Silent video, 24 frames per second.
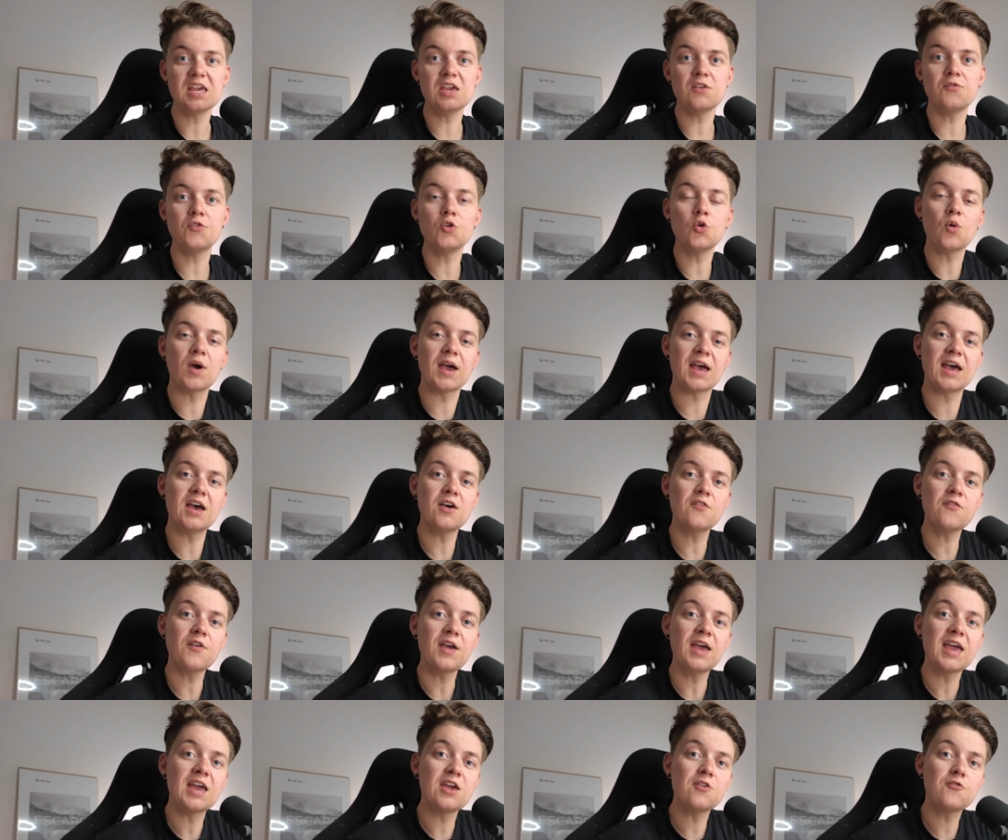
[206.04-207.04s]
if you have
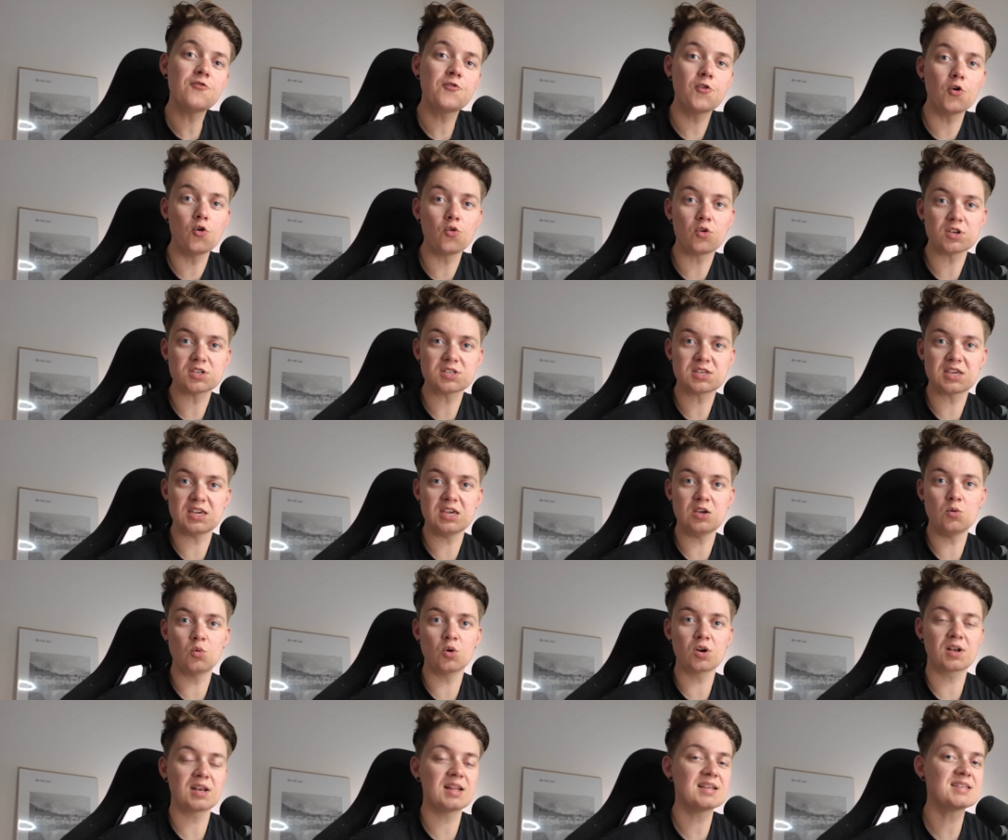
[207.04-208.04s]
a focus
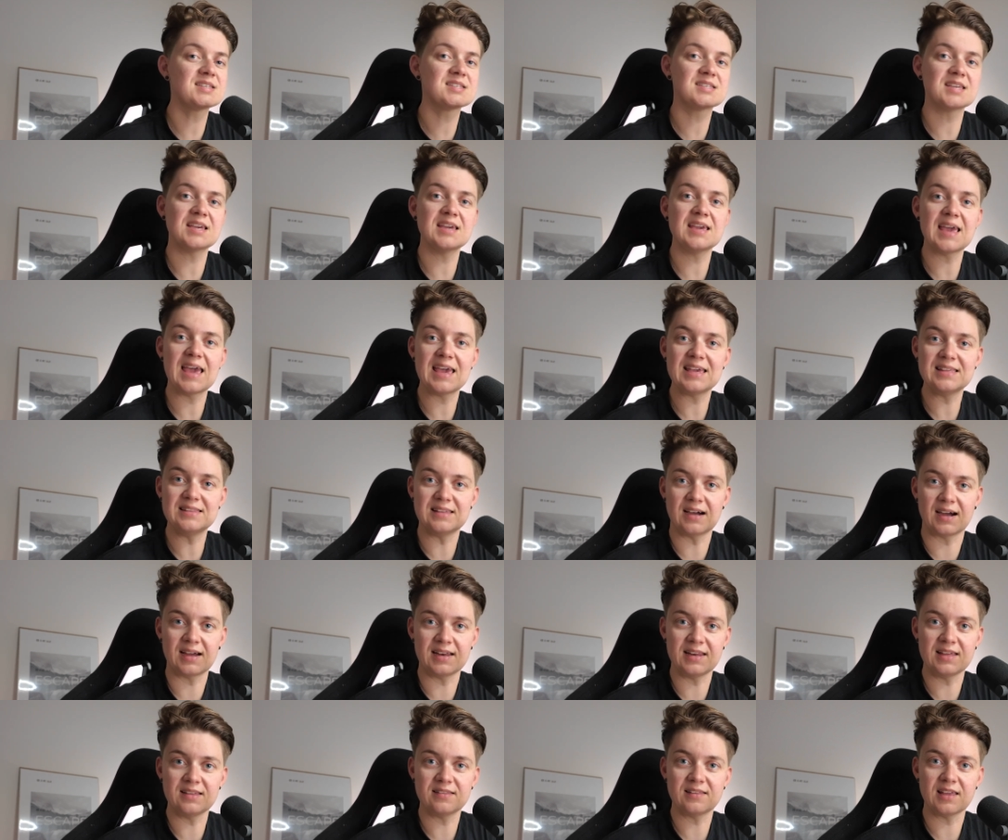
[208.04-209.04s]
keyword let's say a
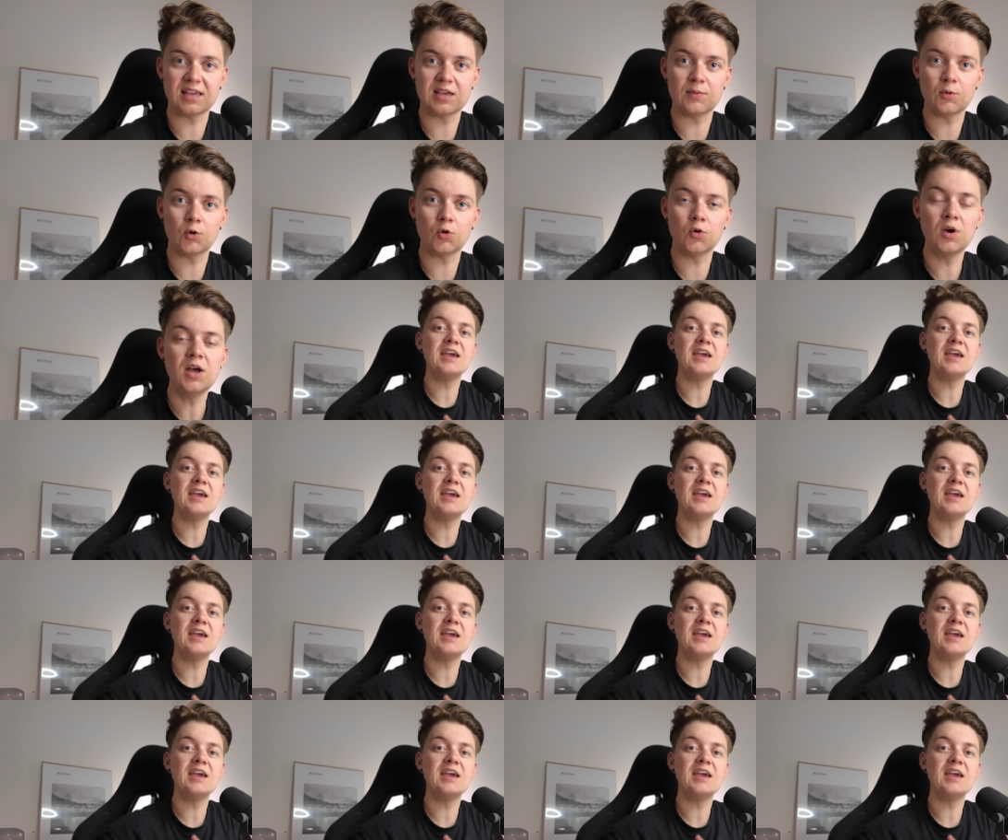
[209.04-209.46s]
dining table,